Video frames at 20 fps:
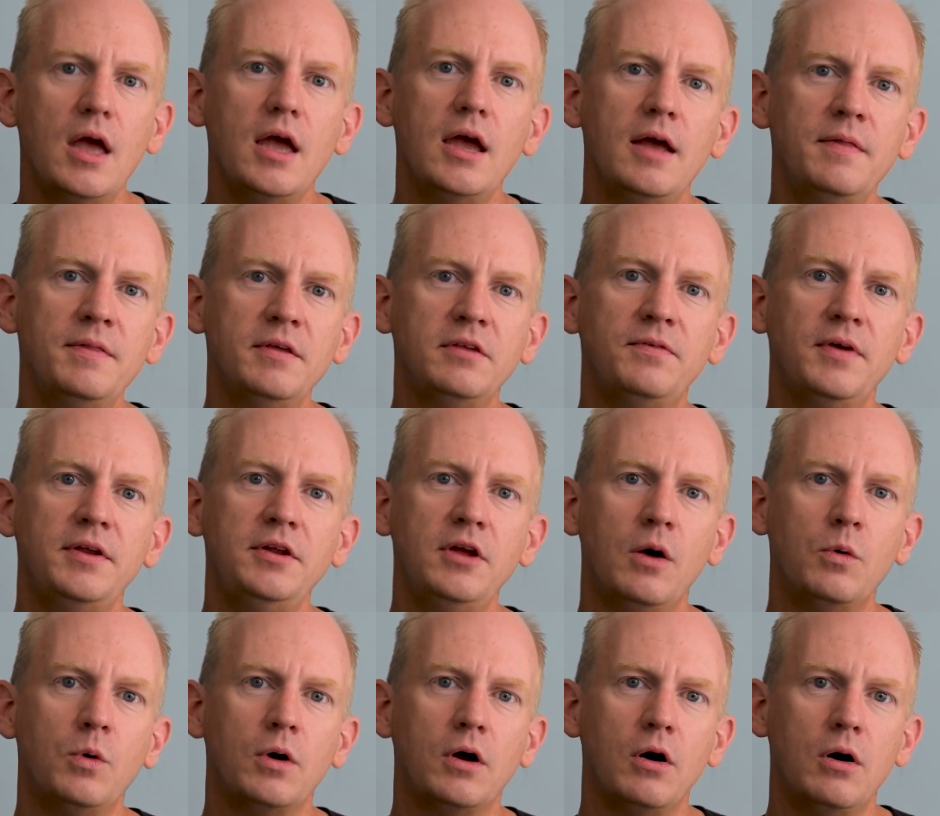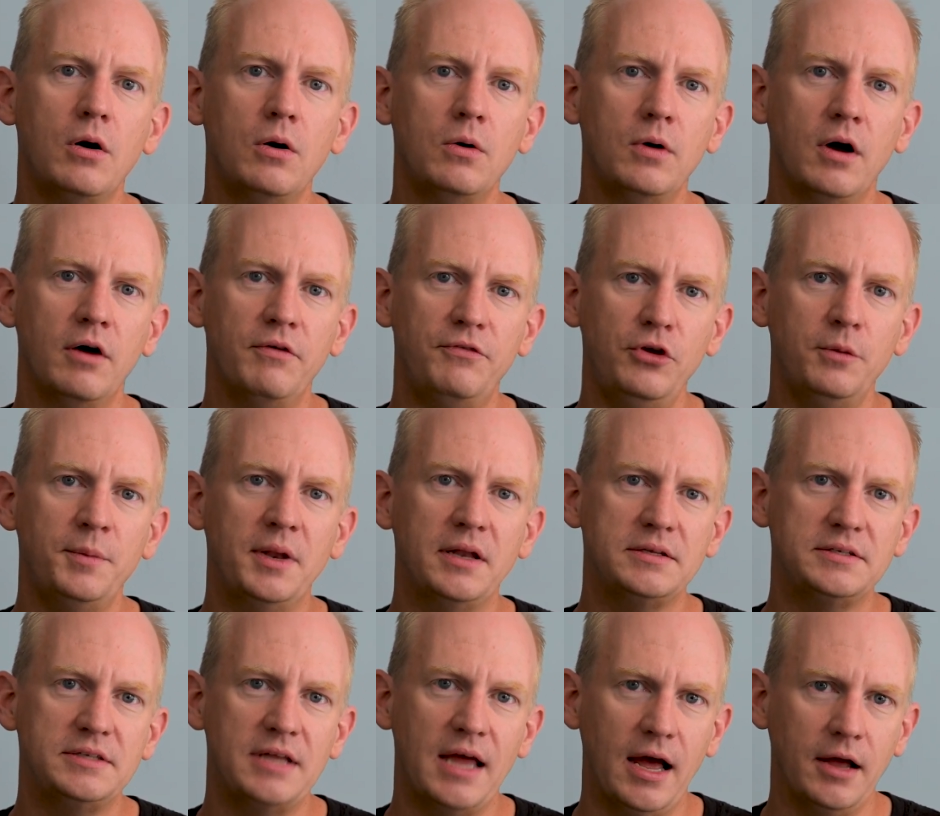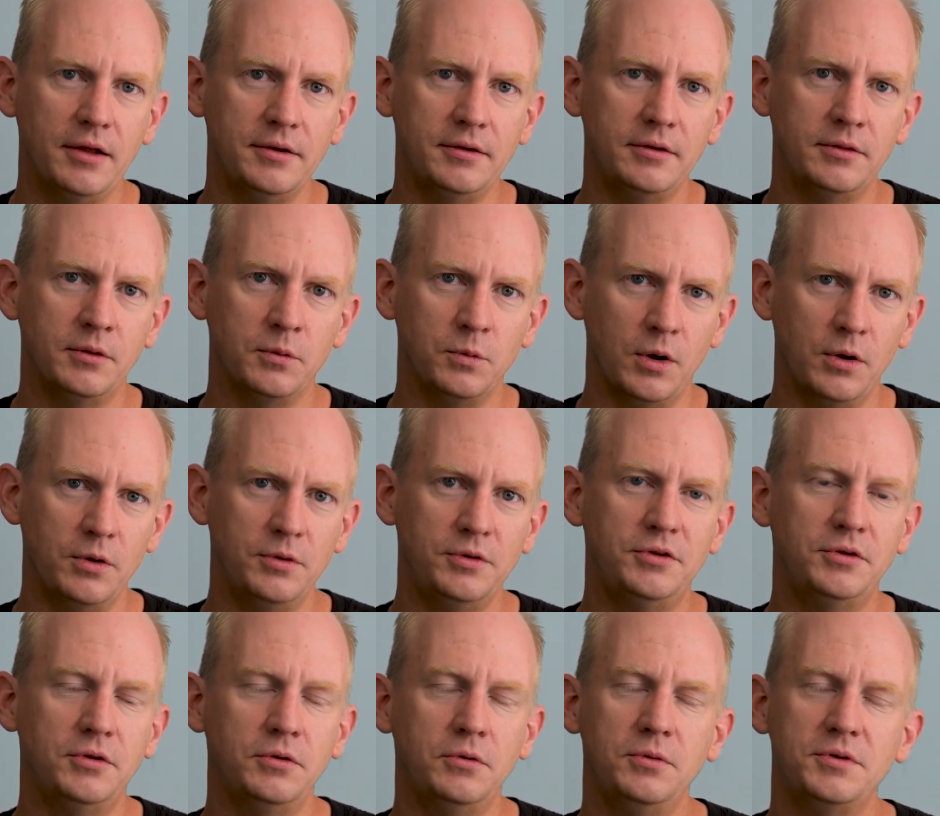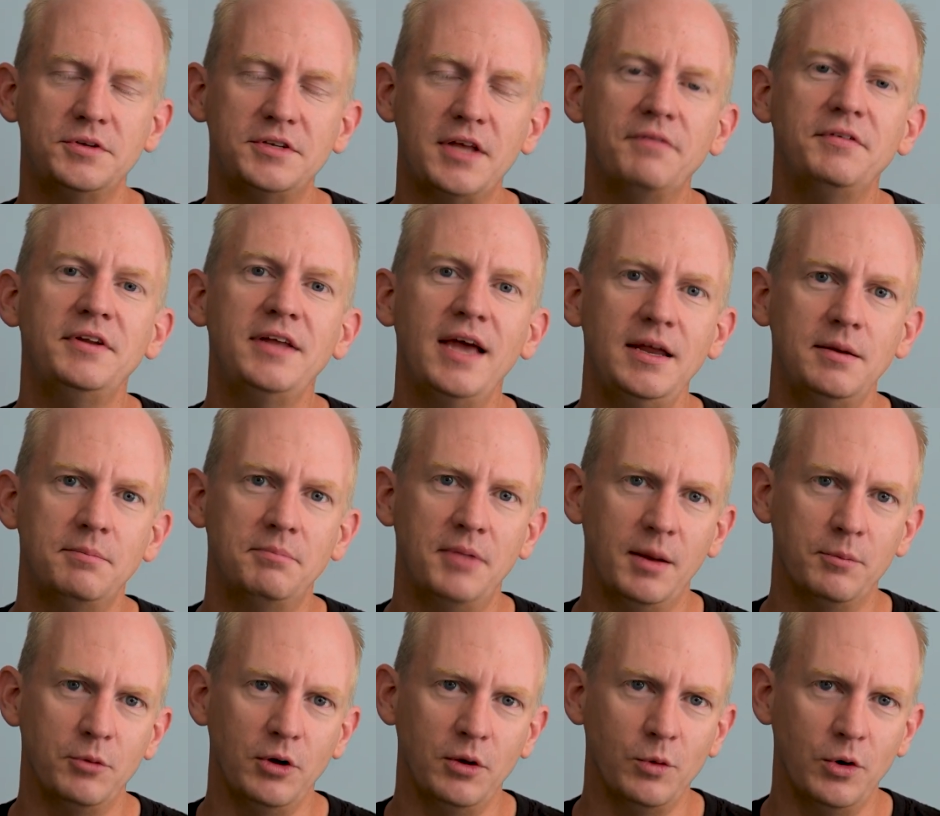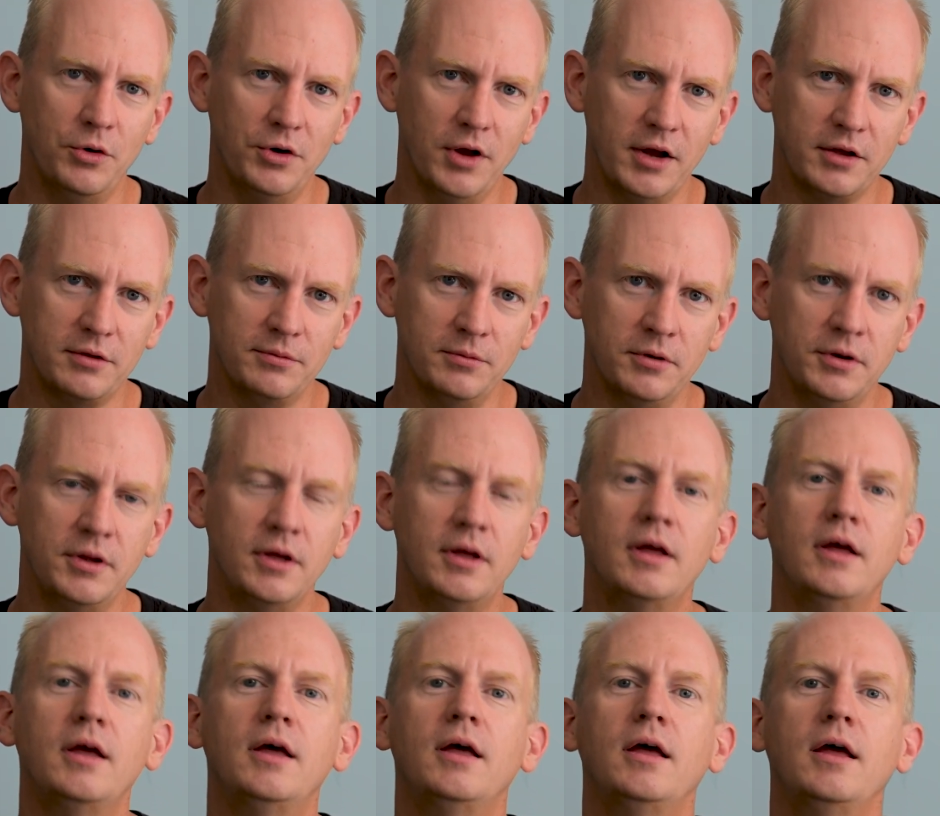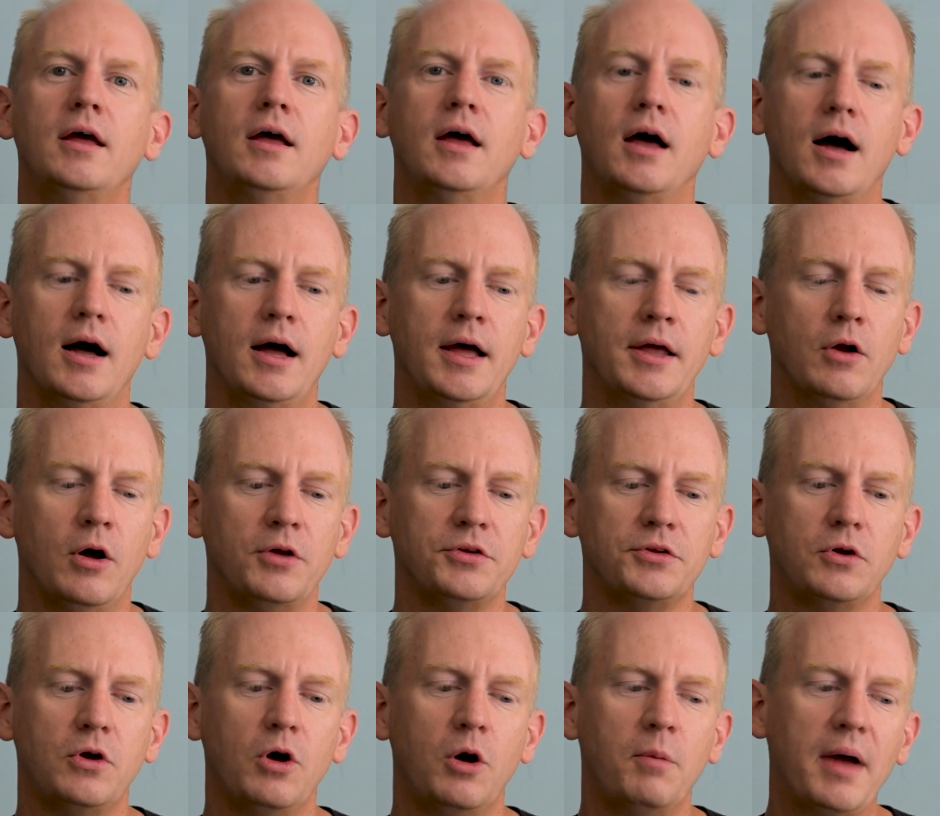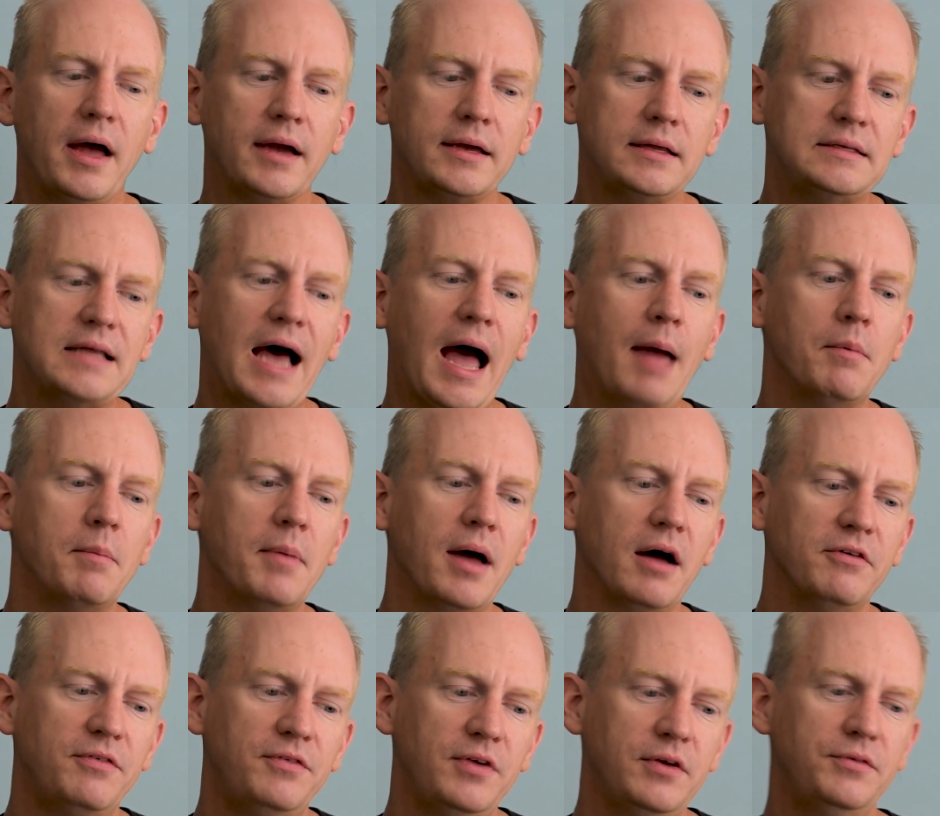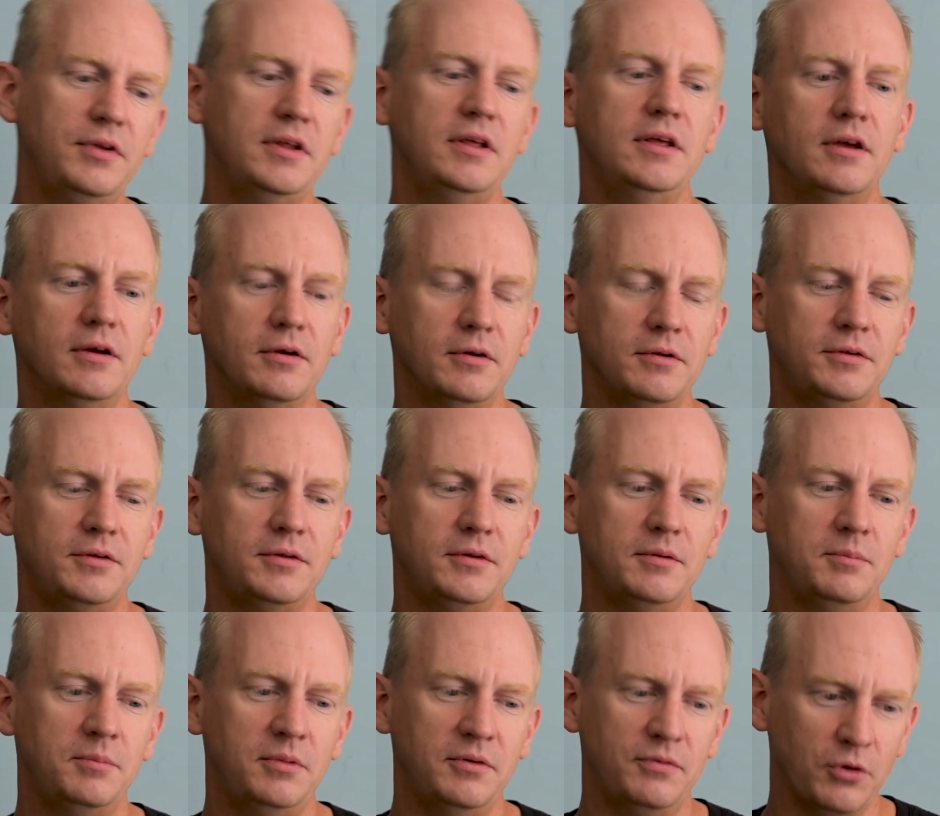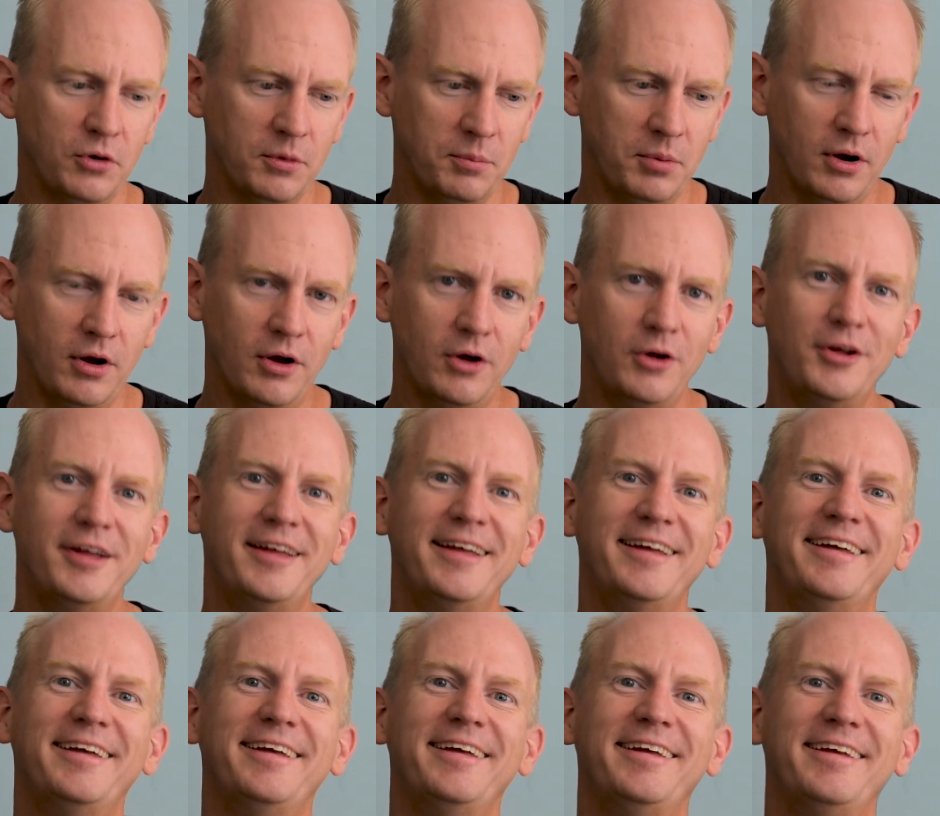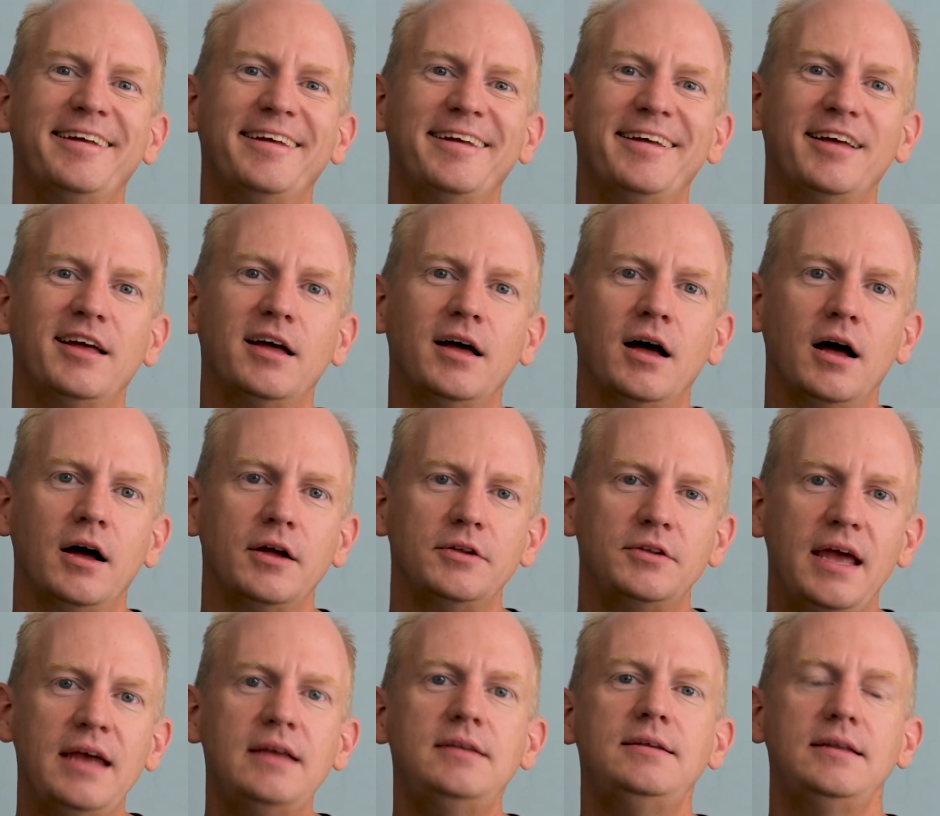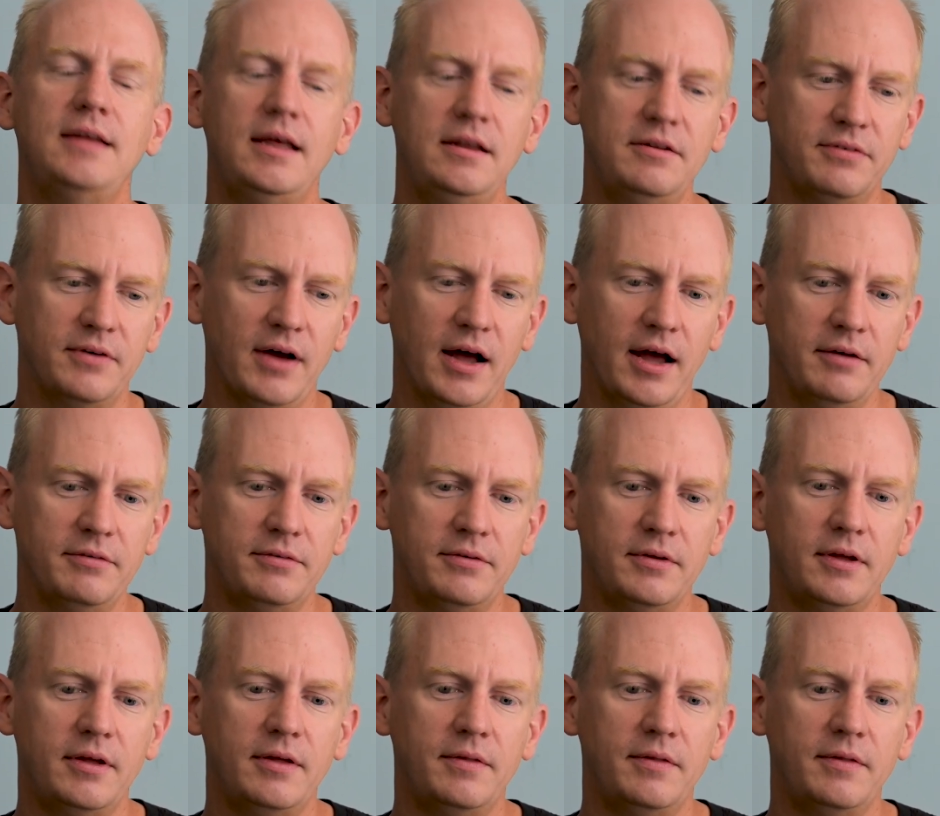In this video, we'll go a few minutes down the road to 78 Banbury Road, Oxford, and also go back in time about 50 years before Paul to 1885.